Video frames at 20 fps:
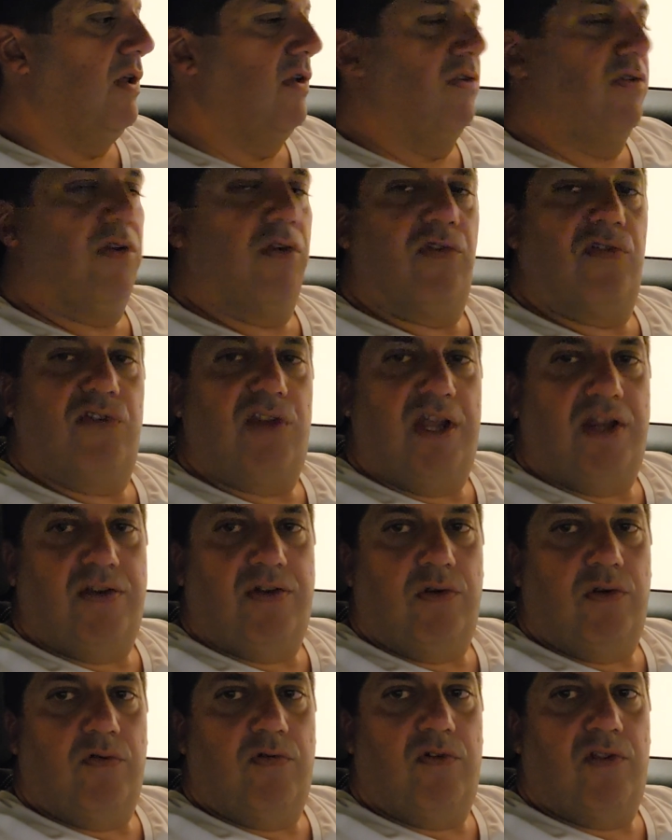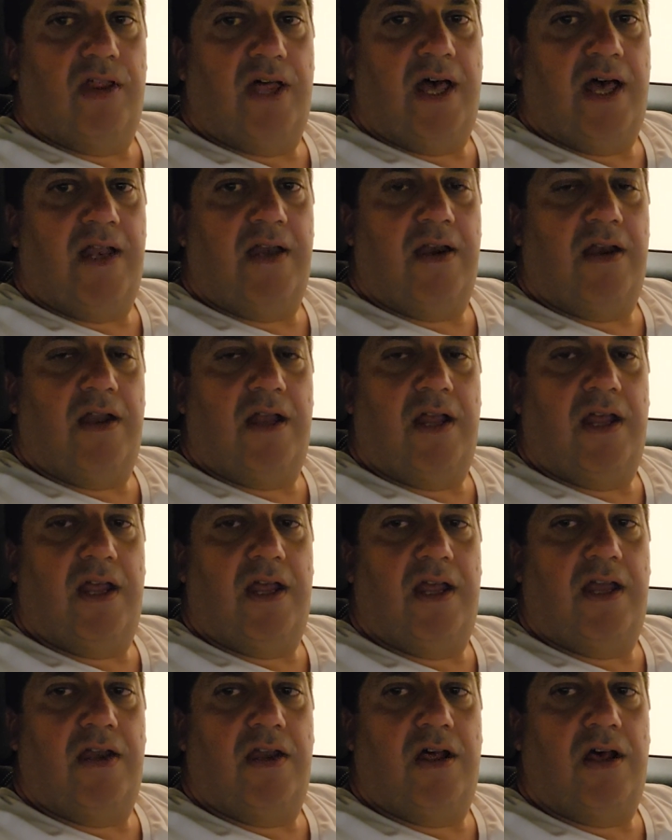So stay tuned for that,
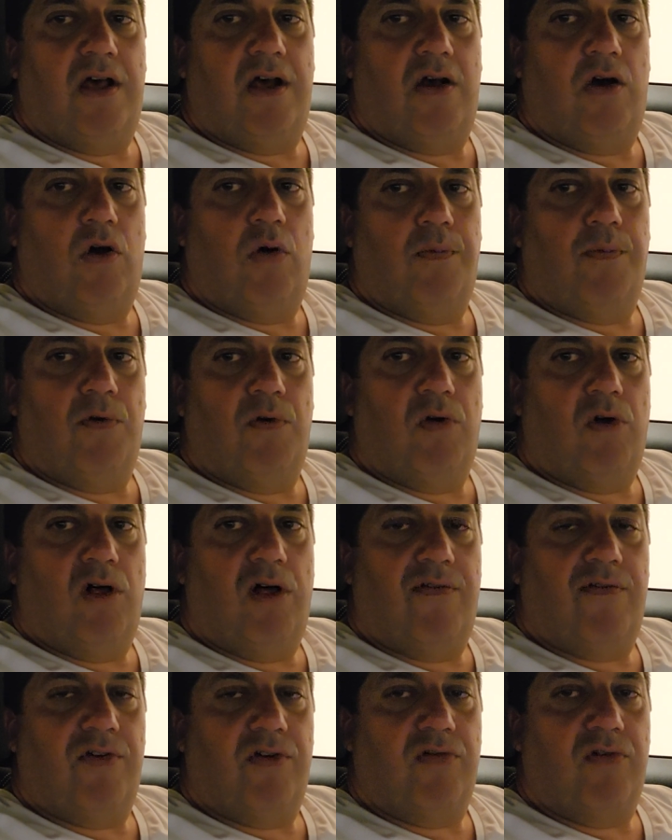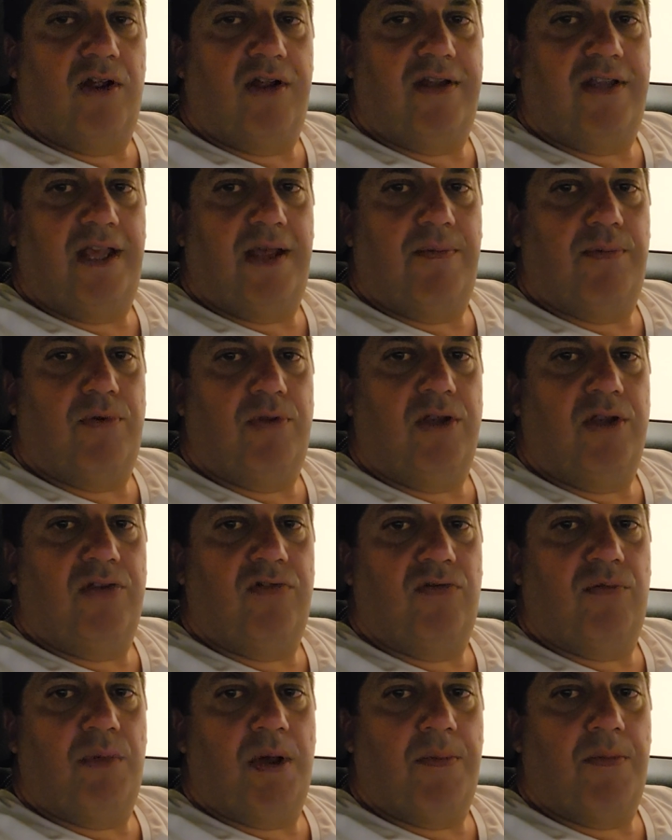and hope you're all having a great day.
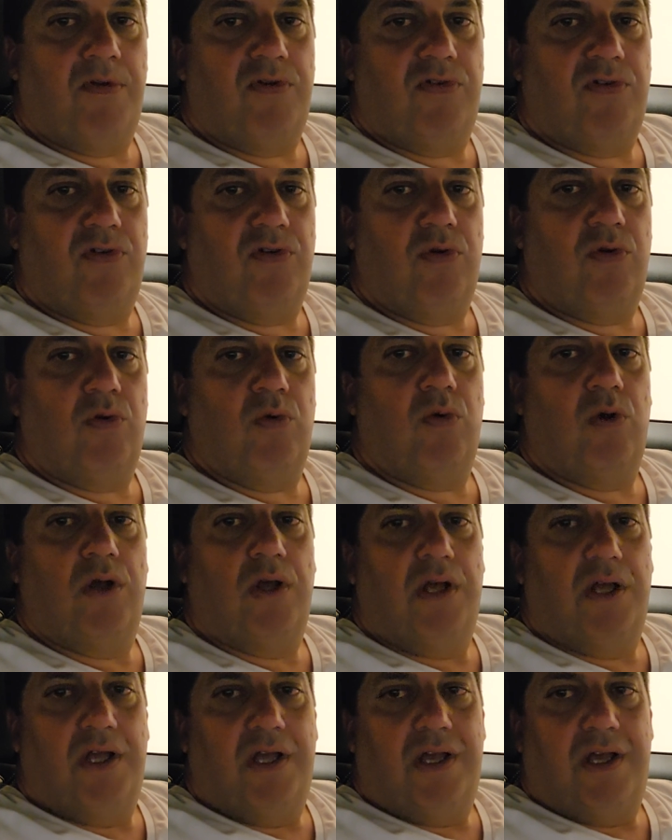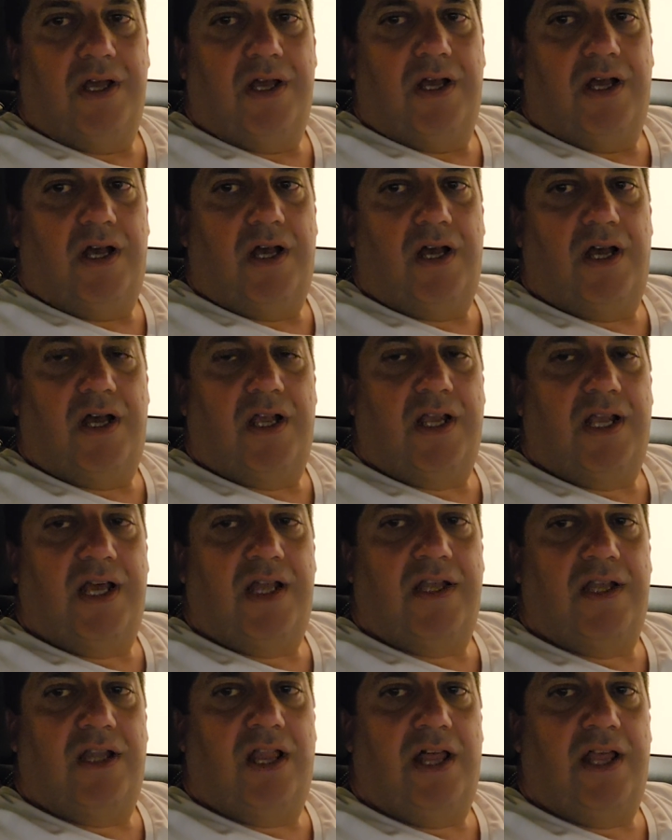Please remember to,
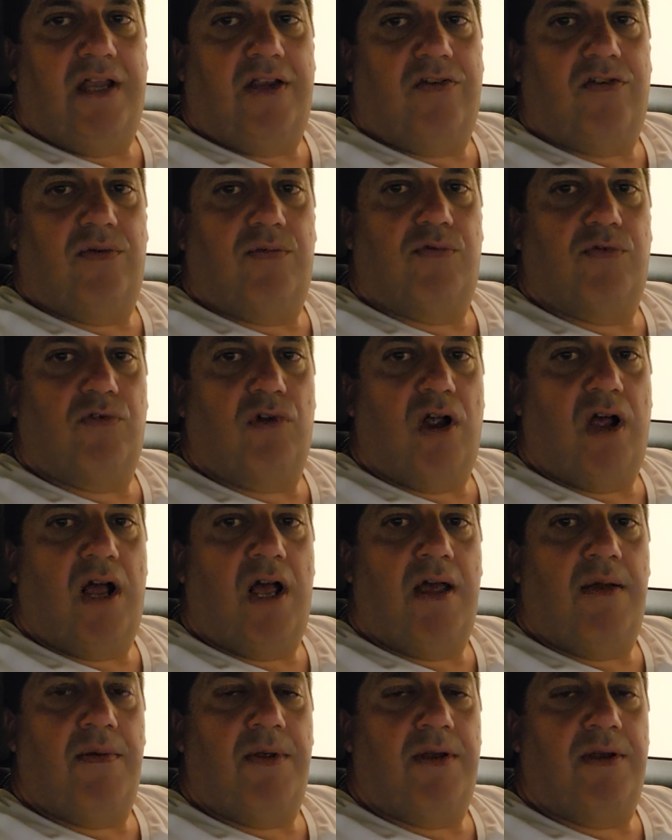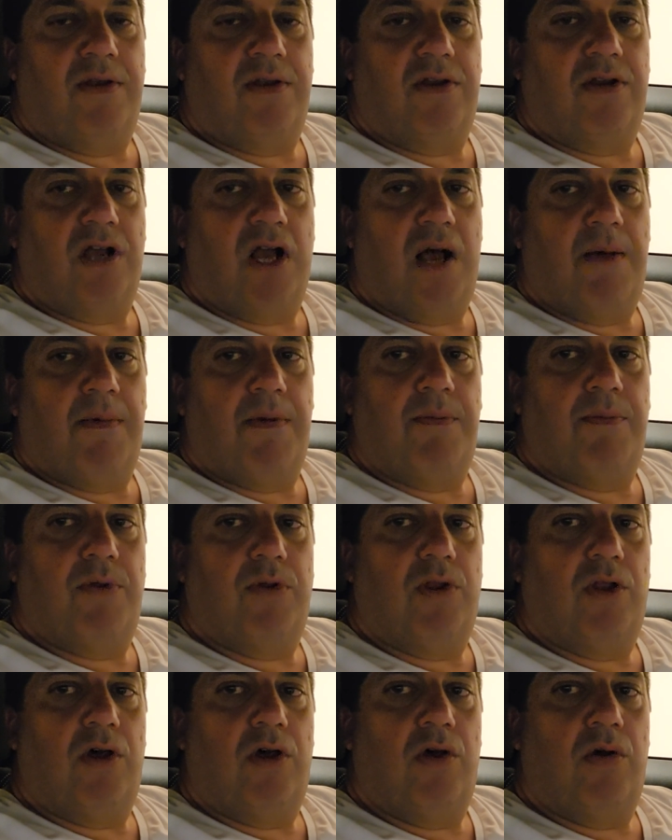again, like, subscribe, and comment
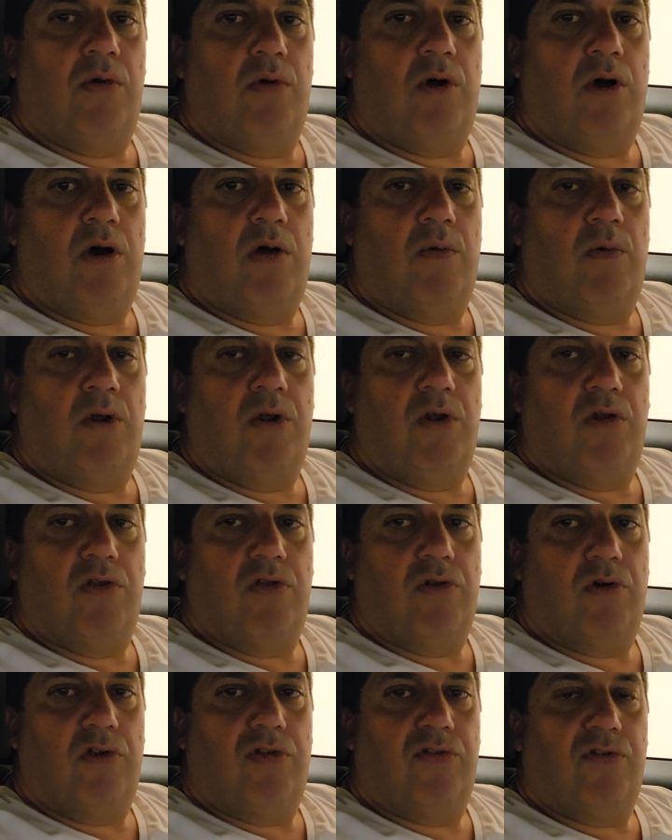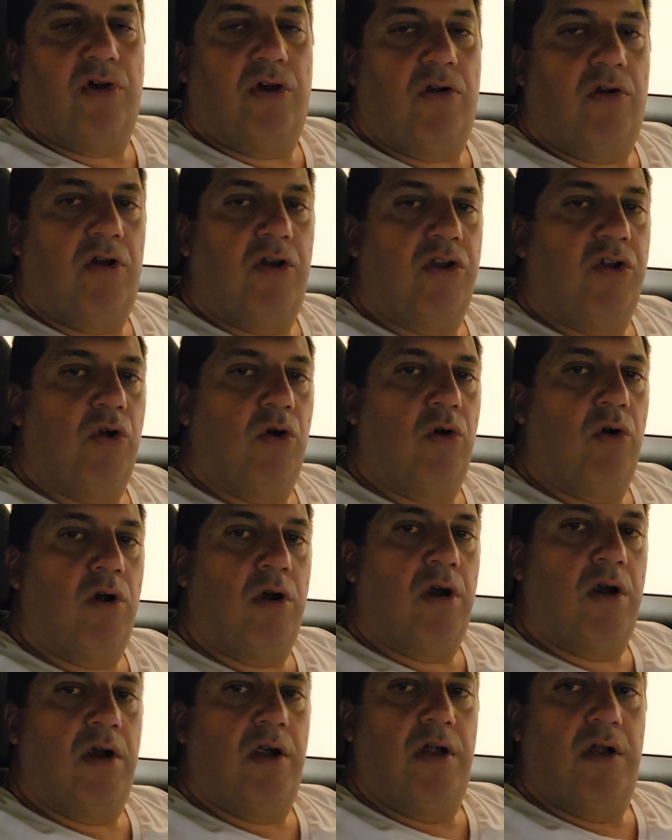below on what your thoughts are on
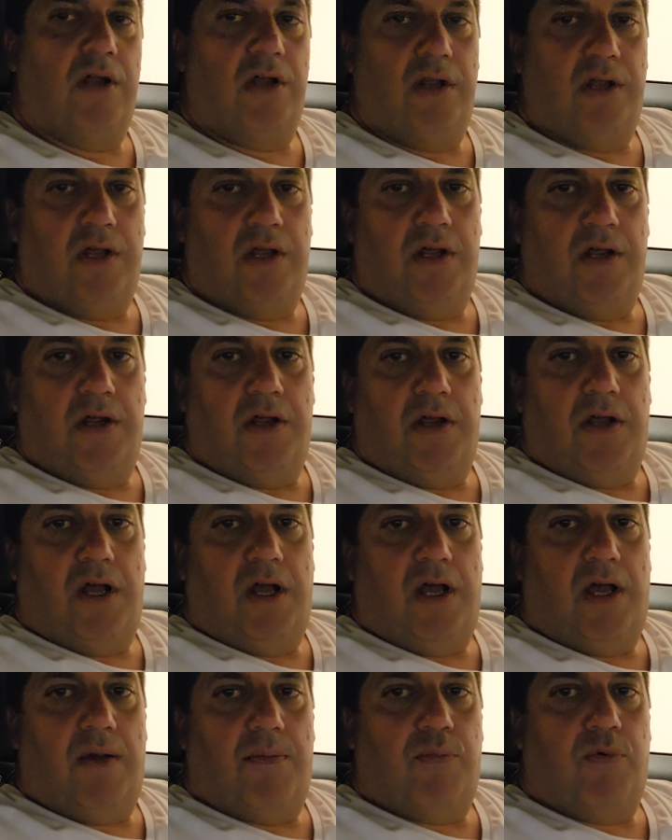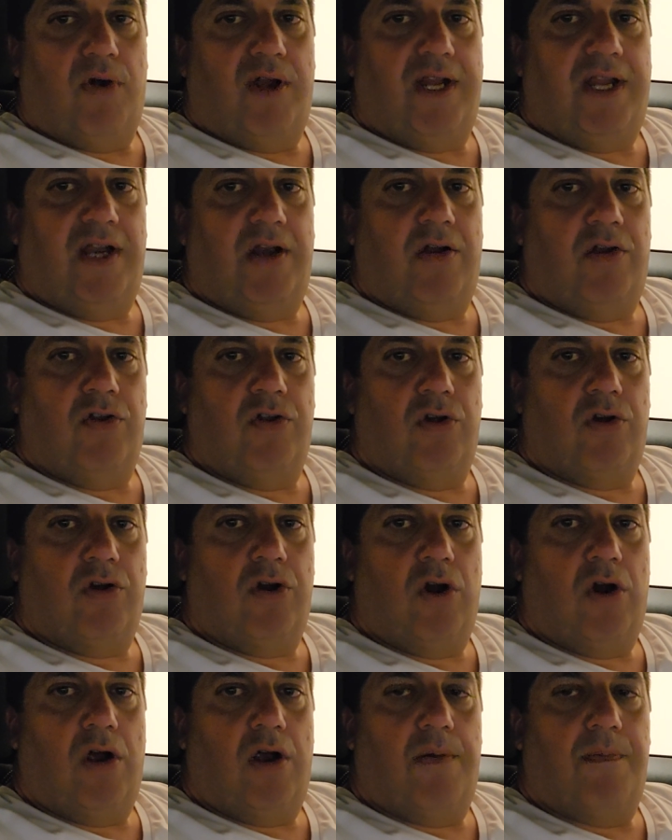your break-in on your
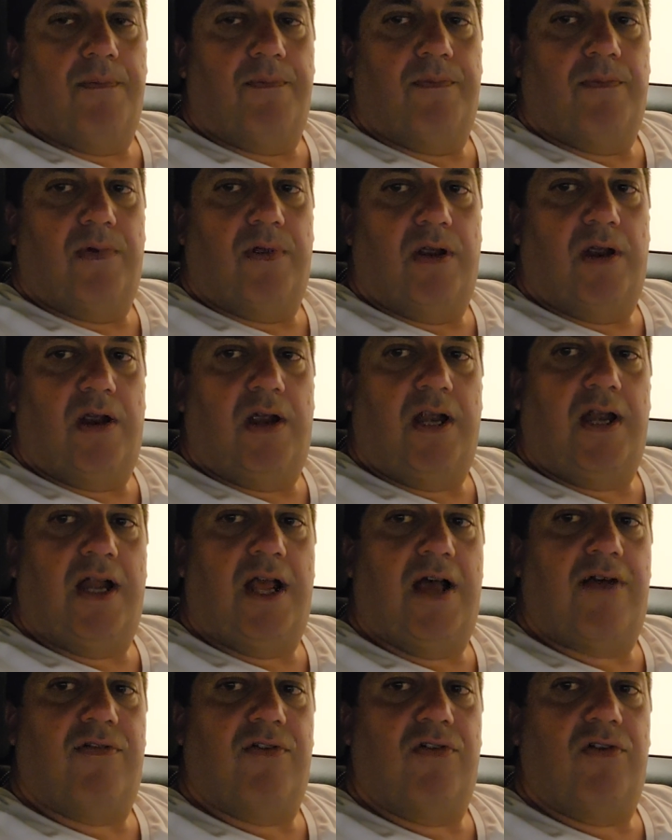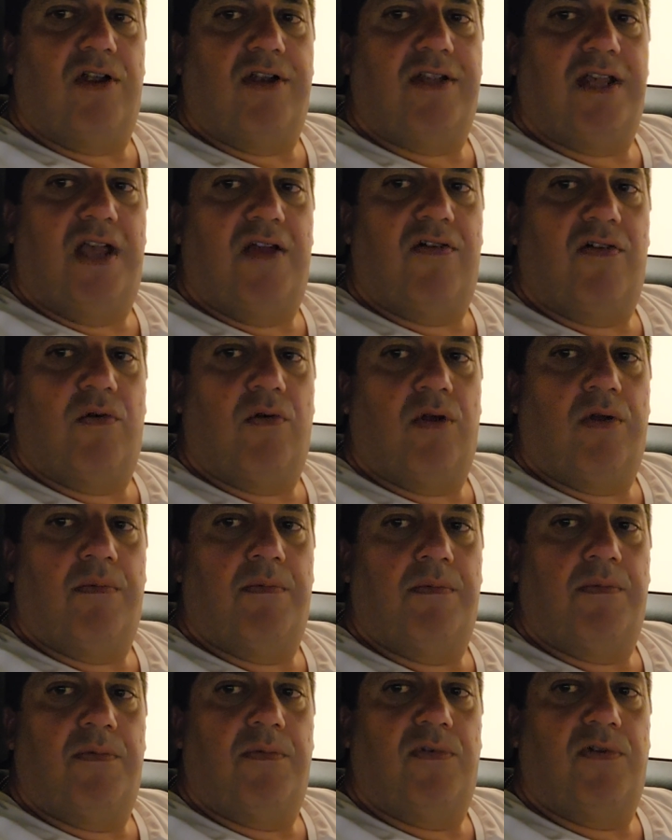car. All right, have a great day, everyone.
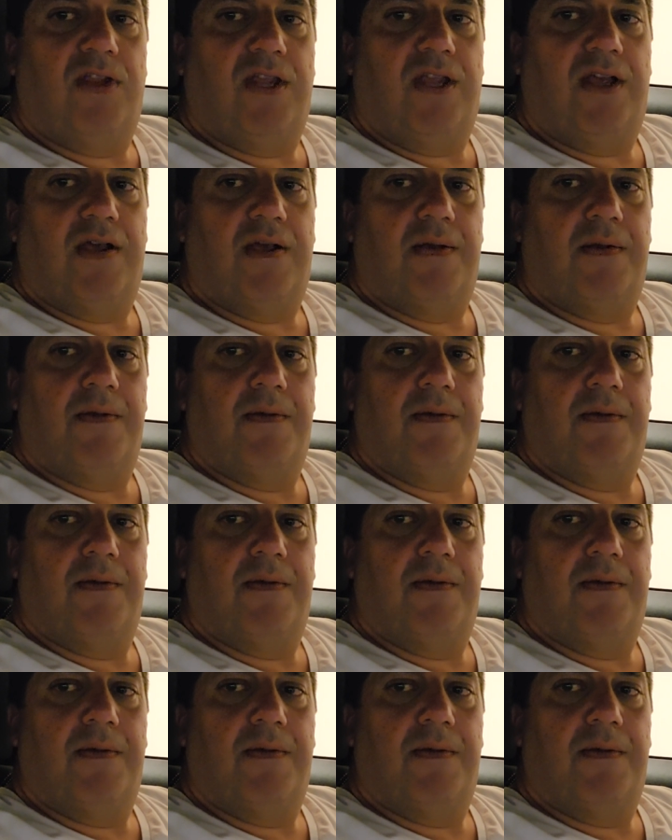See ya.